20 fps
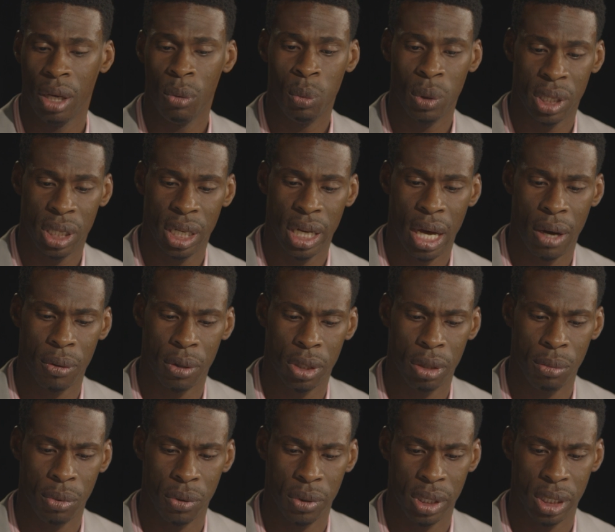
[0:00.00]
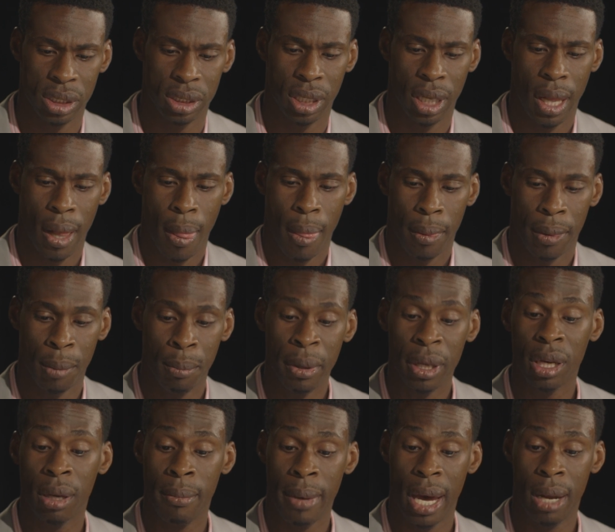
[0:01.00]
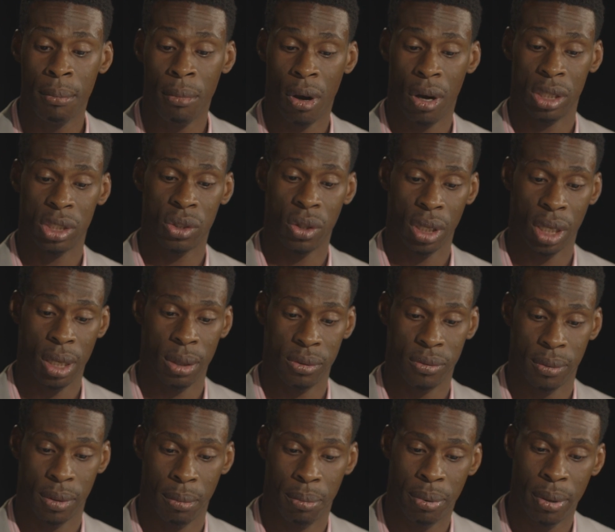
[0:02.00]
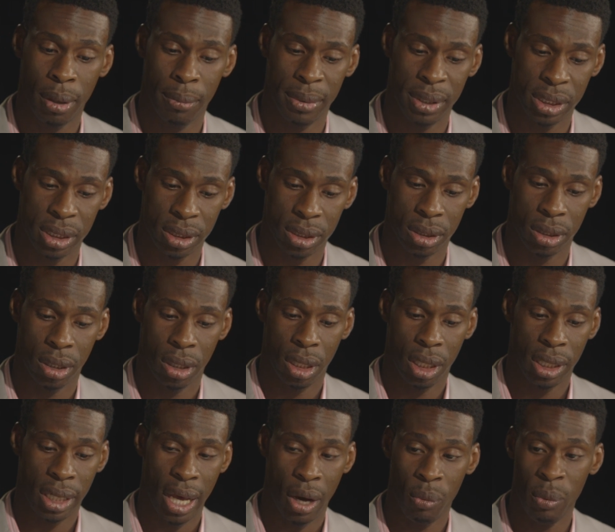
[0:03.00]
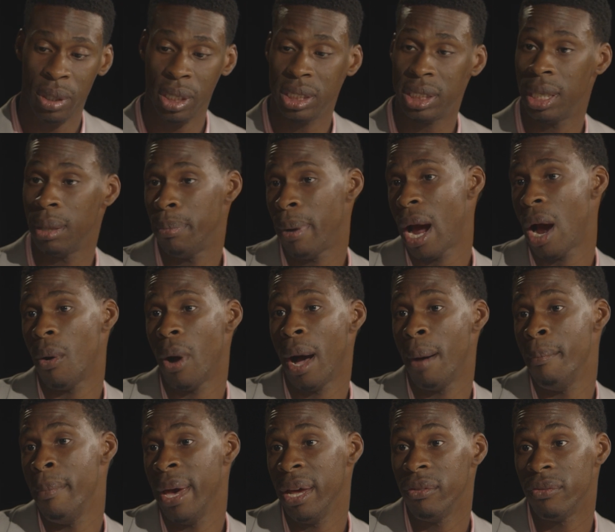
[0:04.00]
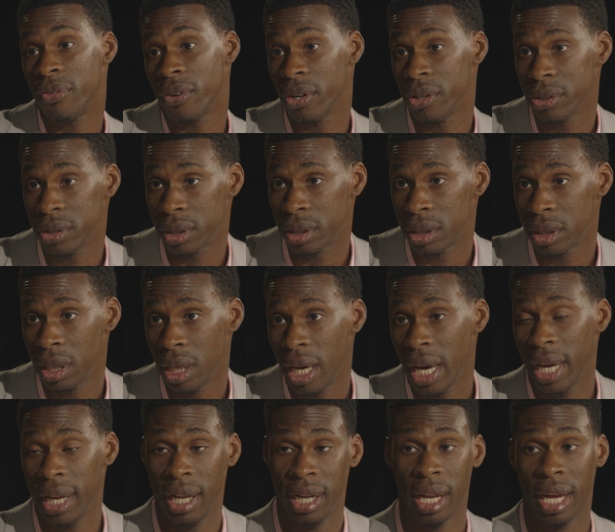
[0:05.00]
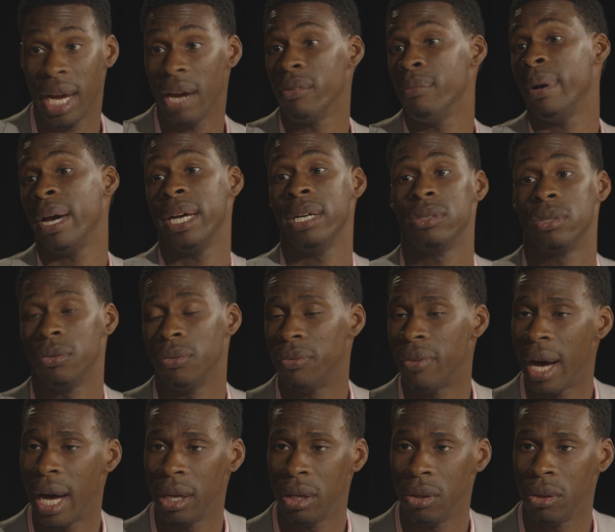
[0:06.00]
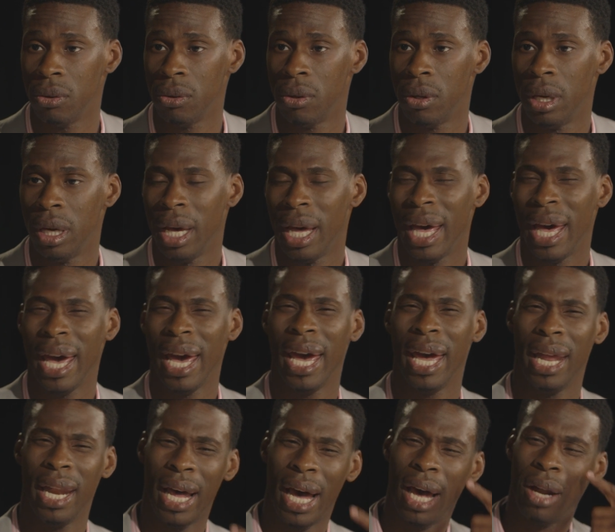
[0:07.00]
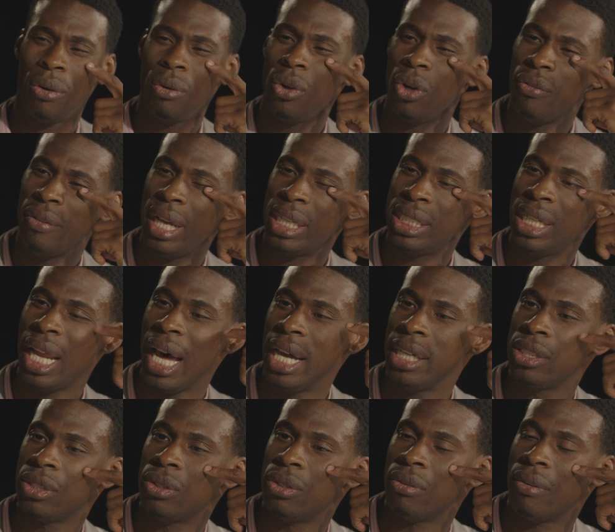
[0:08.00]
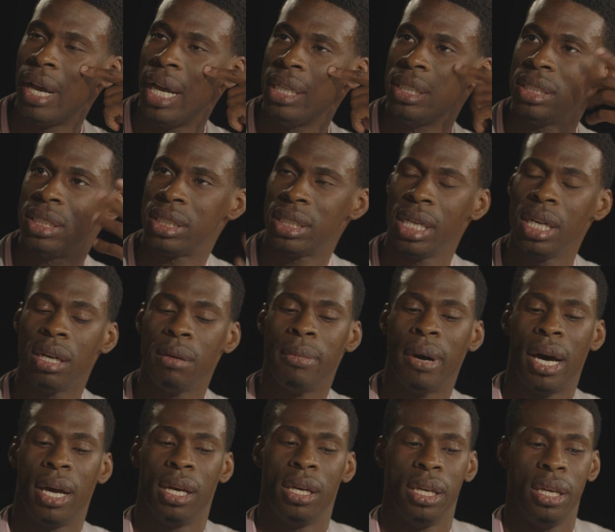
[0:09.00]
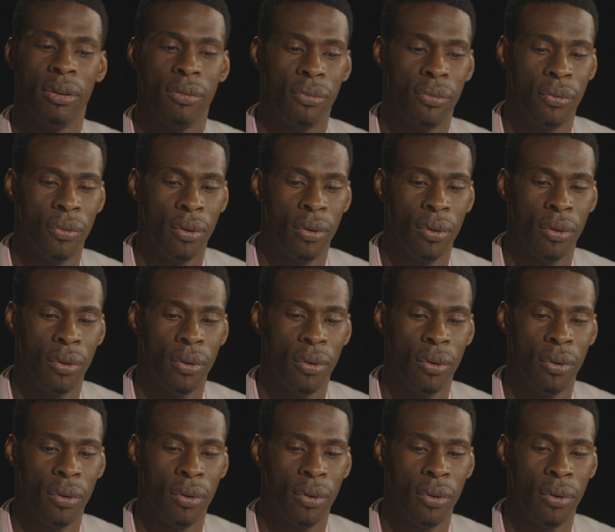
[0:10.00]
within our communities the Million Man March sort of comes from the premise that we need to empower our men first, and then like everybody else will follow. And I don't know if that's logical, right? Just think about it. If